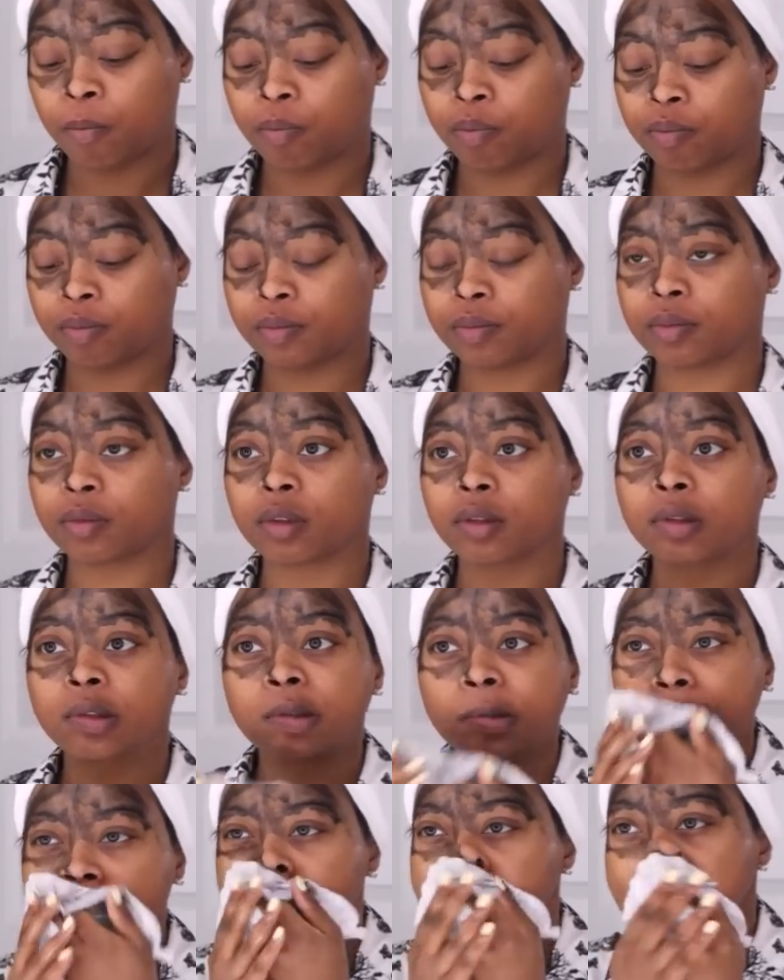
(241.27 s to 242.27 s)
wipe my
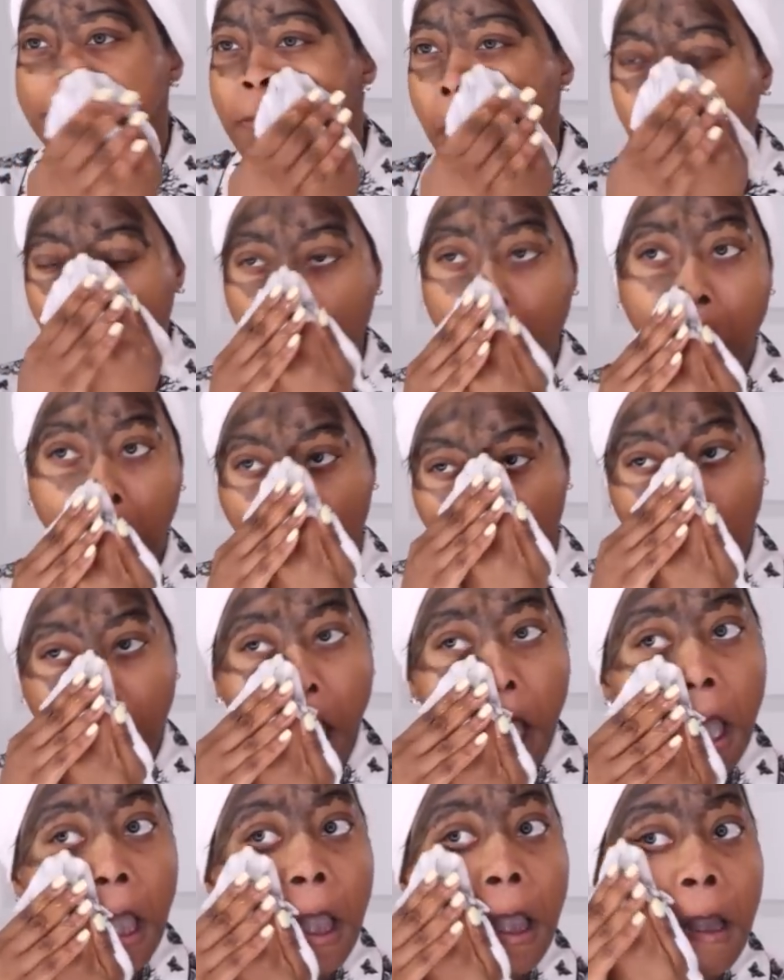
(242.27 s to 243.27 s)
mask off with
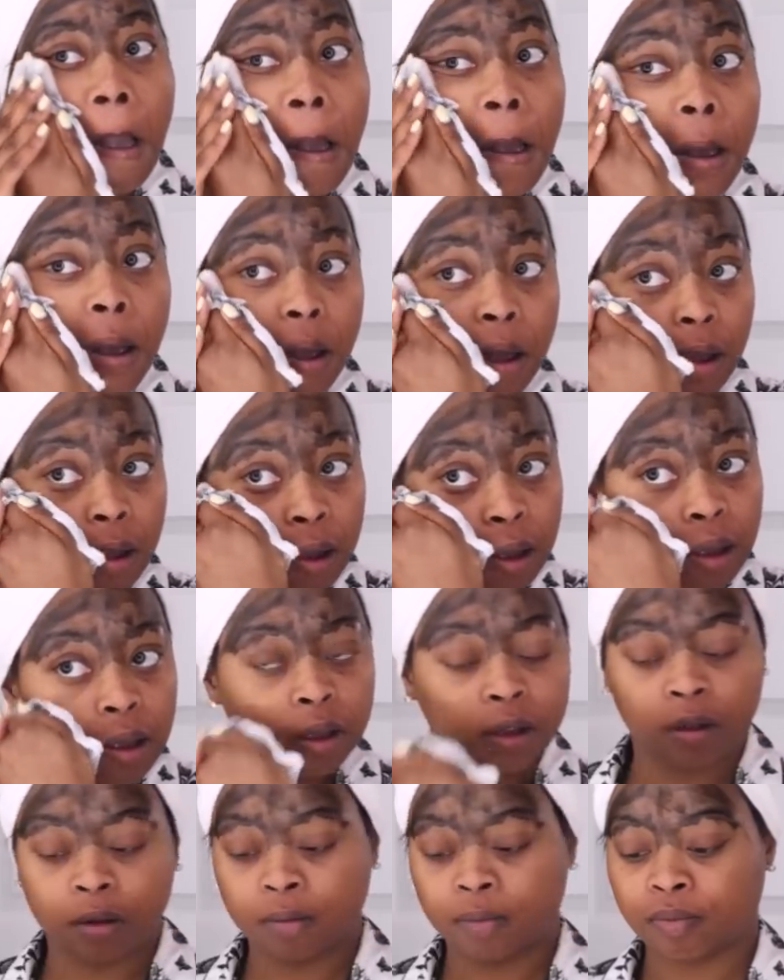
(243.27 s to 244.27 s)
like my face towels
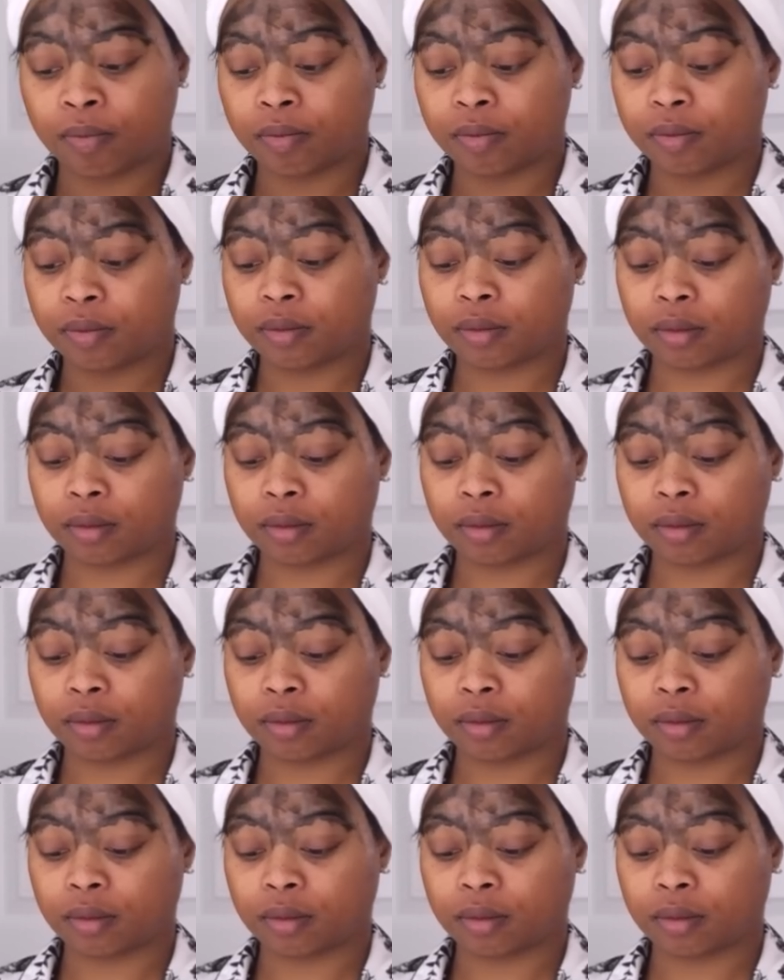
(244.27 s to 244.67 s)
or